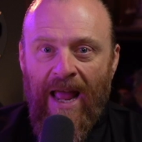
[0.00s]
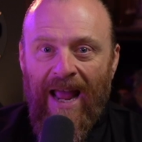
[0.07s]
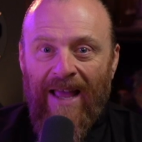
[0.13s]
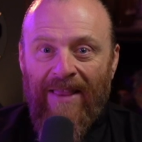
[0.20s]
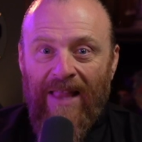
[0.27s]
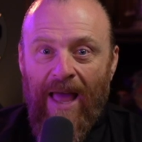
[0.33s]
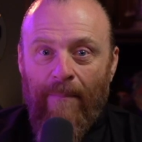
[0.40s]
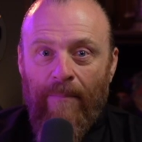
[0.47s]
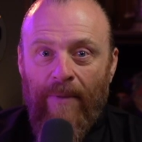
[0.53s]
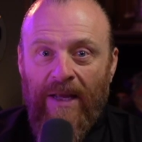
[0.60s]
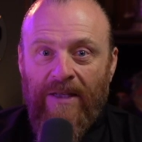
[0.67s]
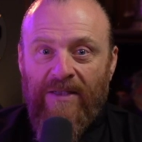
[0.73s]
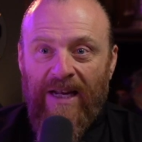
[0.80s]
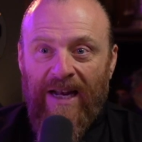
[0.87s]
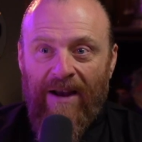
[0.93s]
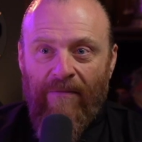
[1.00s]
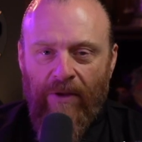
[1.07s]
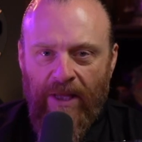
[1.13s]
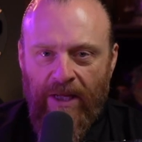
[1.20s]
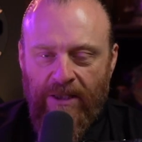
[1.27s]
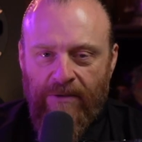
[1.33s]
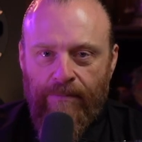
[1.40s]
and that means that
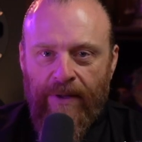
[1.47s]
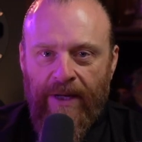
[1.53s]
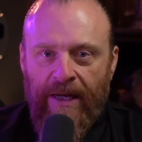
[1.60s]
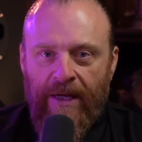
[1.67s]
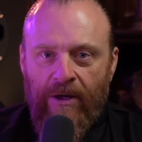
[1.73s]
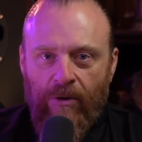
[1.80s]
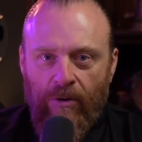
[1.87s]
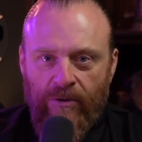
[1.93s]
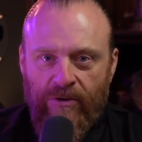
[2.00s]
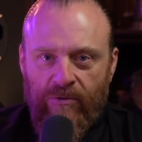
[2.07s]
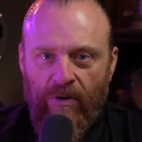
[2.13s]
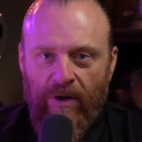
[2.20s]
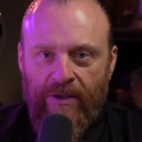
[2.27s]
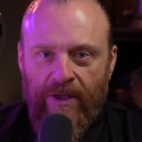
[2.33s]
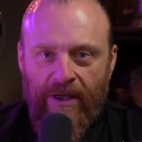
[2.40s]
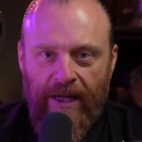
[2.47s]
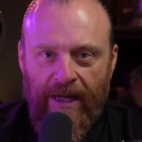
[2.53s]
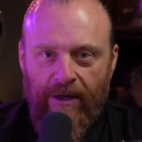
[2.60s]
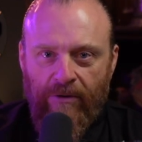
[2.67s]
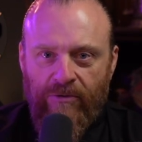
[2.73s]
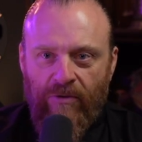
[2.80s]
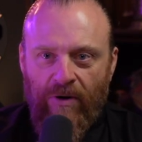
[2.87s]
everything is being constructed
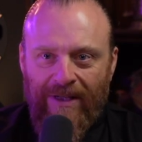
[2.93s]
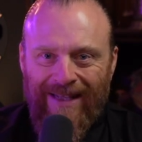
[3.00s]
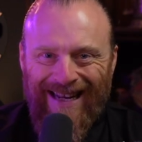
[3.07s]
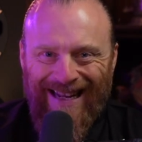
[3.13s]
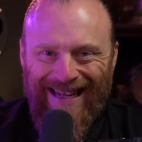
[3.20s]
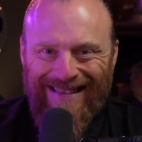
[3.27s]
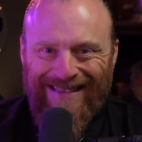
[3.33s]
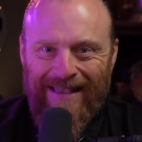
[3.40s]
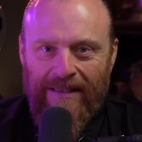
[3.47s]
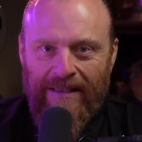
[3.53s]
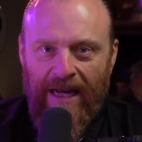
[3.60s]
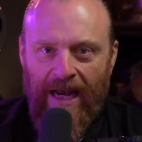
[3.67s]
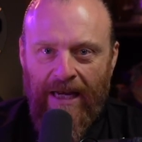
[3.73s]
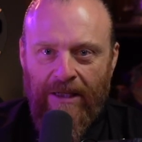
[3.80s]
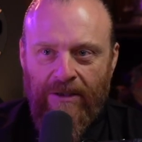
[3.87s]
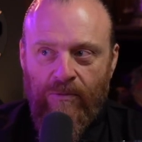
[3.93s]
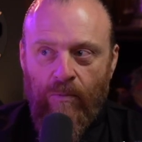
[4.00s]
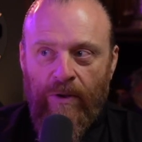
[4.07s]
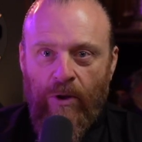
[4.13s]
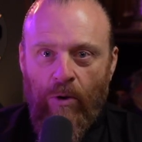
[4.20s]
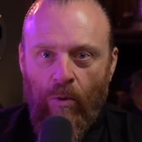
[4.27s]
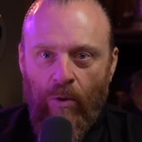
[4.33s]
deconstructed instantaneous
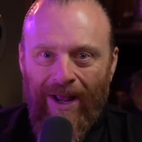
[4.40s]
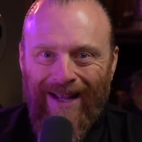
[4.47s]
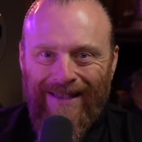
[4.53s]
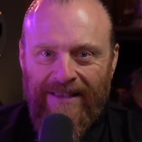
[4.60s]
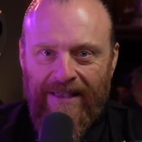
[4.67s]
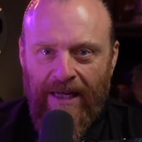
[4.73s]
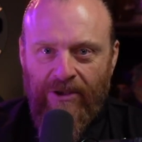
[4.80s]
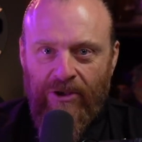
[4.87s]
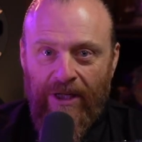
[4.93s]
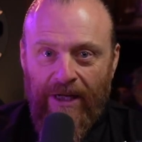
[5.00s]
with your attention